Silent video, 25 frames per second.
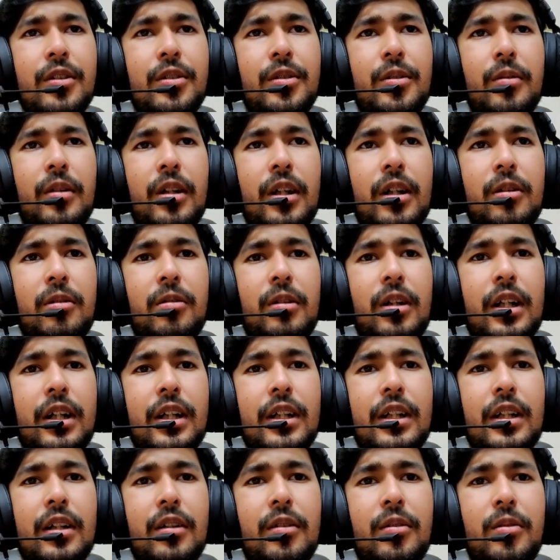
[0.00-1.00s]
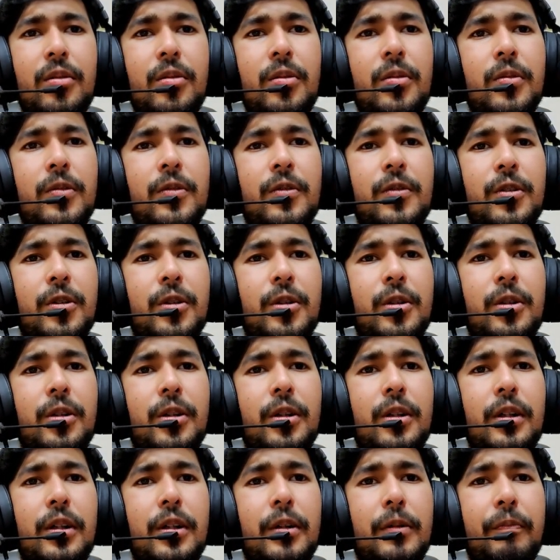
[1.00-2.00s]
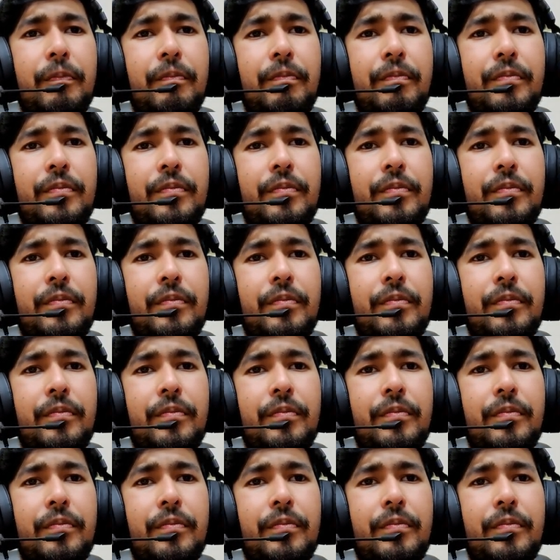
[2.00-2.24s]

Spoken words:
So now I can go for